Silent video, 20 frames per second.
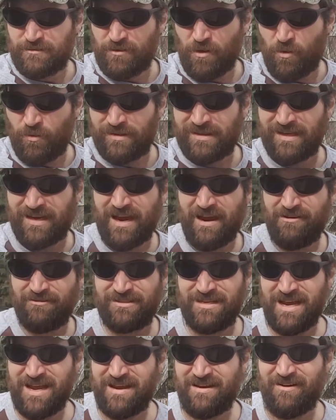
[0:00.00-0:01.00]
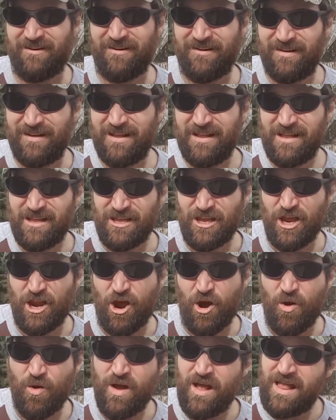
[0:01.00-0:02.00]
go with the Caretaker. You
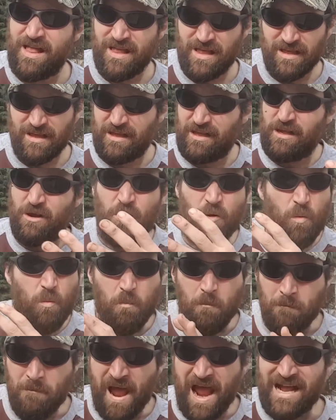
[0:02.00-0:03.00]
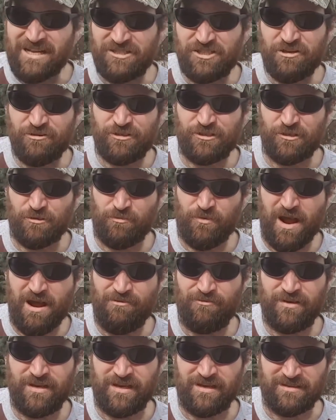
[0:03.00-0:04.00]
know, match your
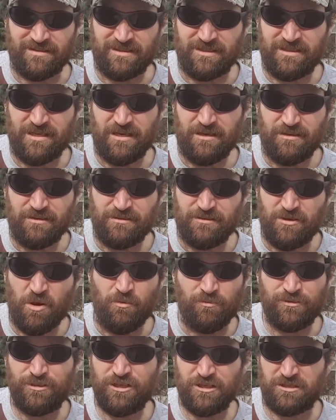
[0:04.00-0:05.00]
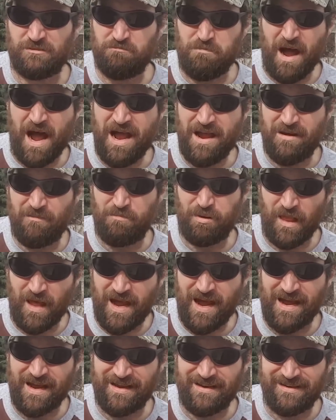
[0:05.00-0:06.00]
surroundings. Don't just buy a
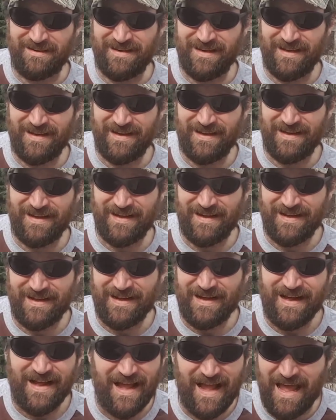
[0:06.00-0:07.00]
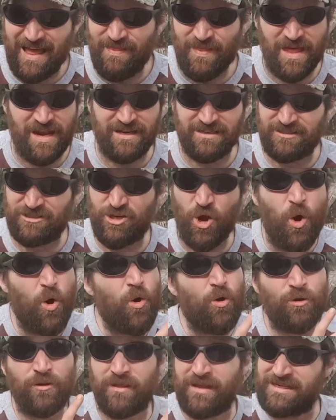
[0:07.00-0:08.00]
blind and then it
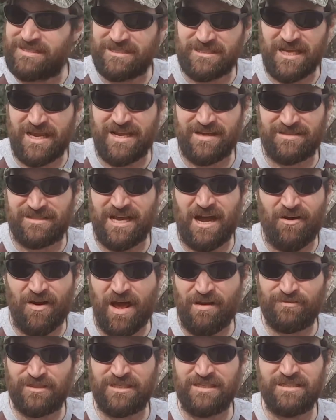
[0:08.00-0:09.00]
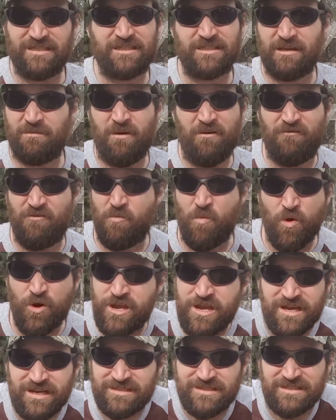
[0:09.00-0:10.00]
totally stands out. I've seen some of them where
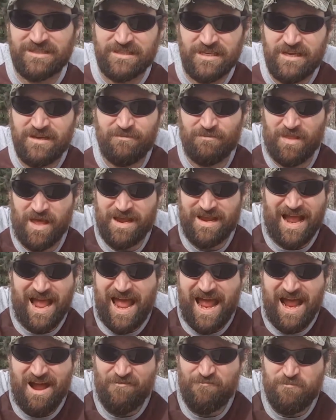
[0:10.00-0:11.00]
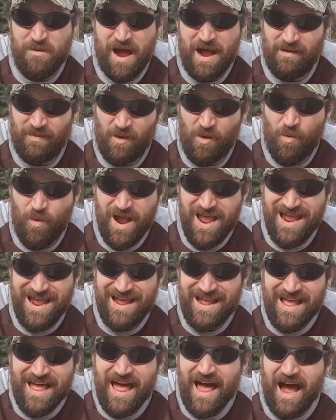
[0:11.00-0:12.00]
you can see them like a half mile
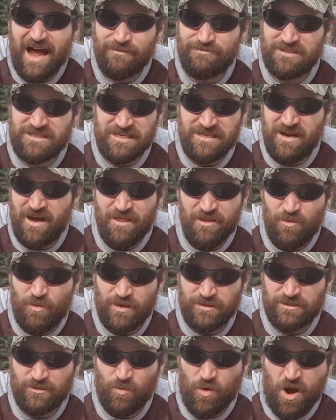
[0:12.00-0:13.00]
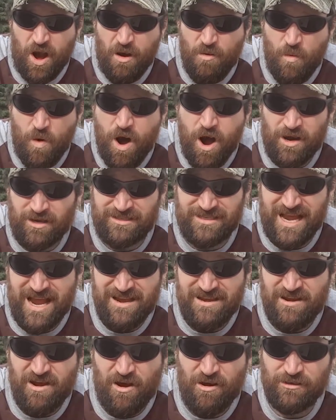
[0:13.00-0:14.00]
away. I've seen other ones where I walk
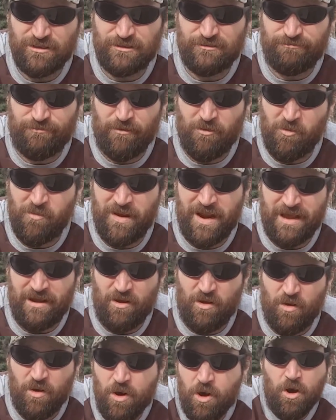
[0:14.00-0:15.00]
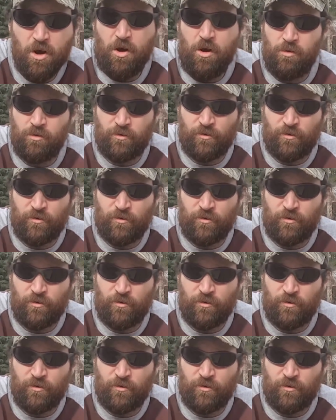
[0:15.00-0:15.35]
10 yards from them and I go, oh